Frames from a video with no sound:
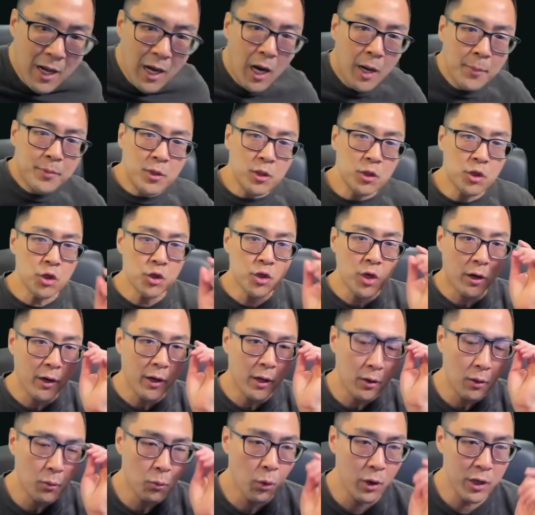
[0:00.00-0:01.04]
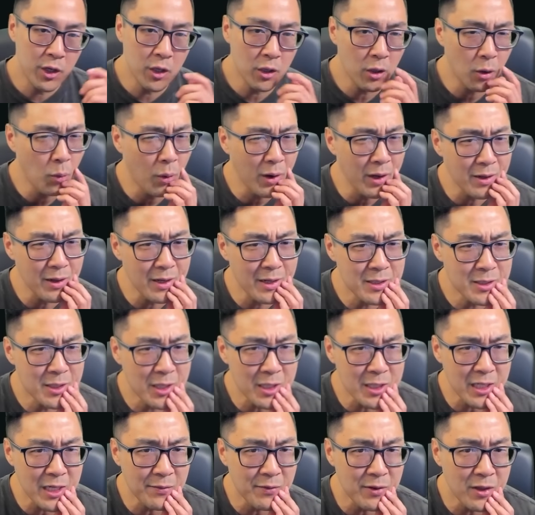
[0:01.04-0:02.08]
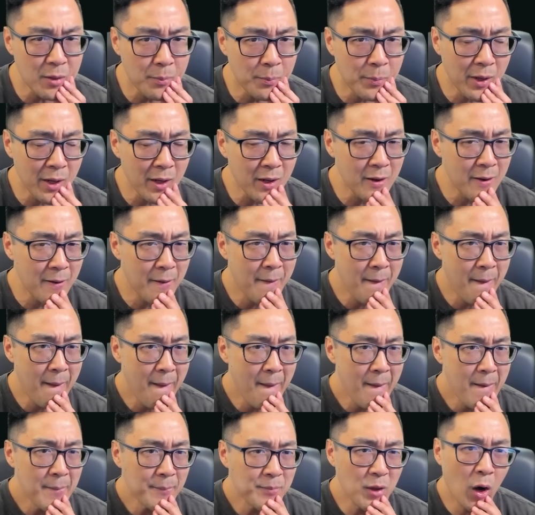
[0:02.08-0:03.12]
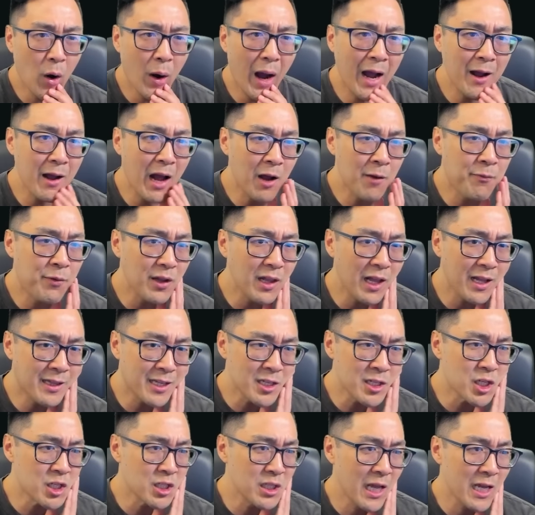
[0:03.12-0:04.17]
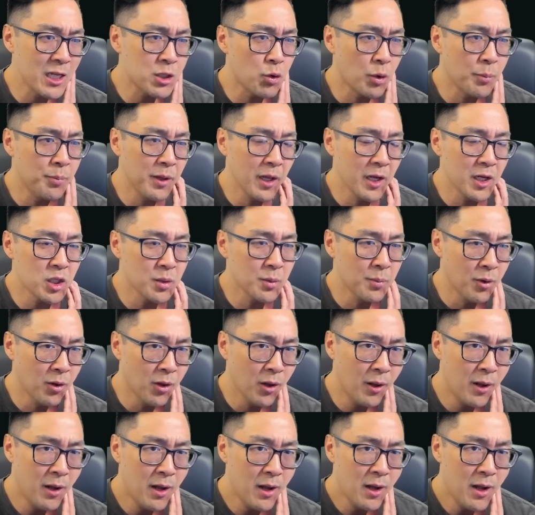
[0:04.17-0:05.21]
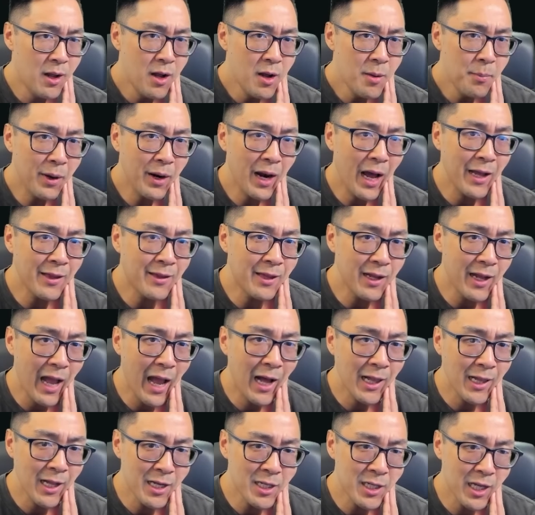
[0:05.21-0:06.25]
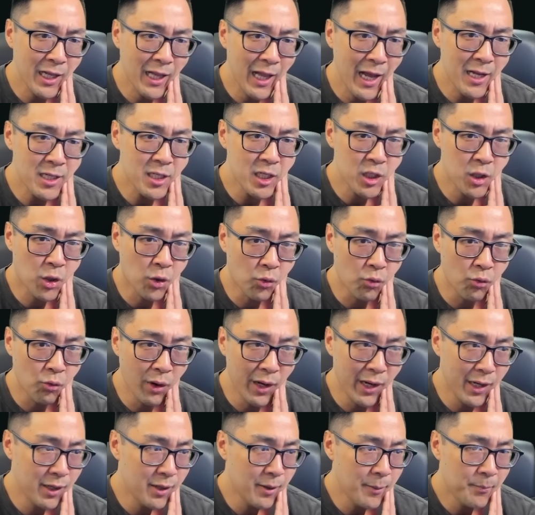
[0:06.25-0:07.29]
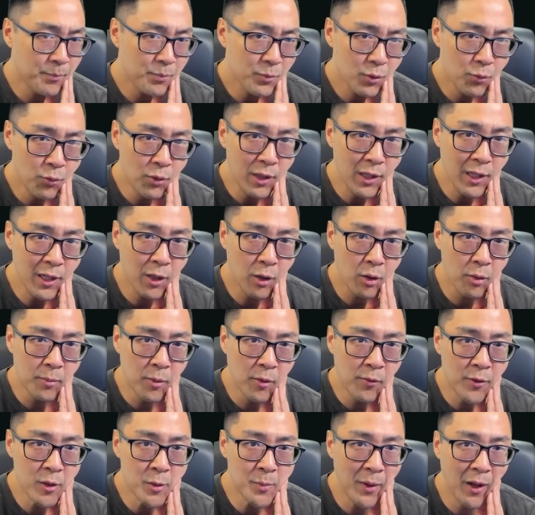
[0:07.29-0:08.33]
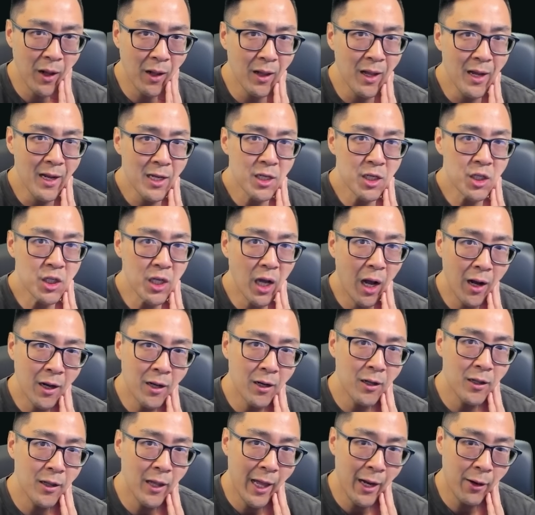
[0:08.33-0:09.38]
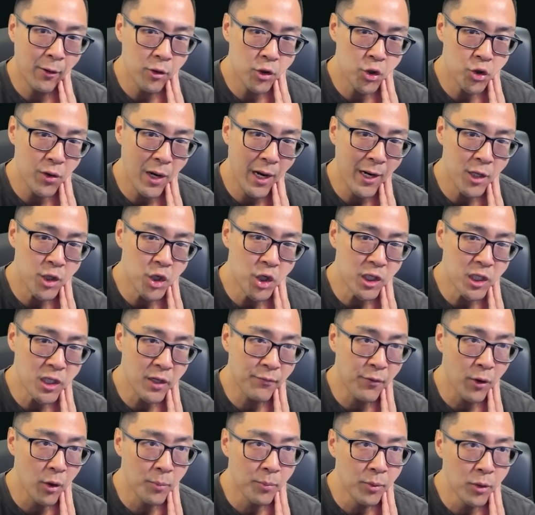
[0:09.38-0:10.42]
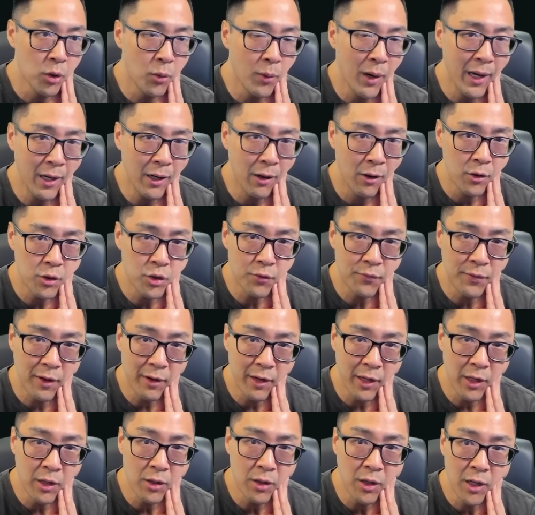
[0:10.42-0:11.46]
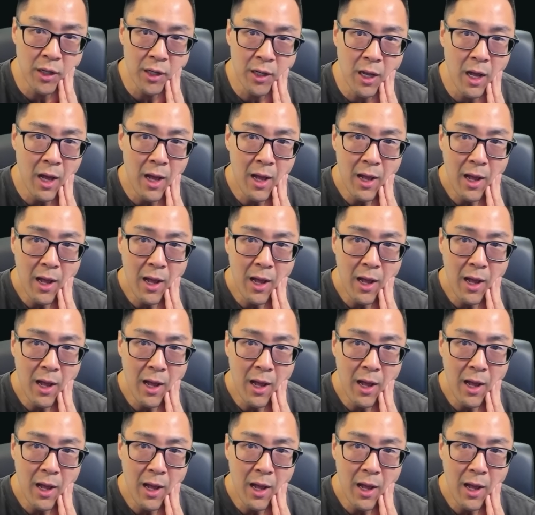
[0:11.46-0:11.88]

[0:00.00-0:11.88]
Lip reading: Up to 2 target. You know what? Is this even the pick? No, I feel like this is less replaceable. But I think Allies at Last is great. Really good removal spell. Sokka, Lateral Strategist, if you're blue-white, also very good.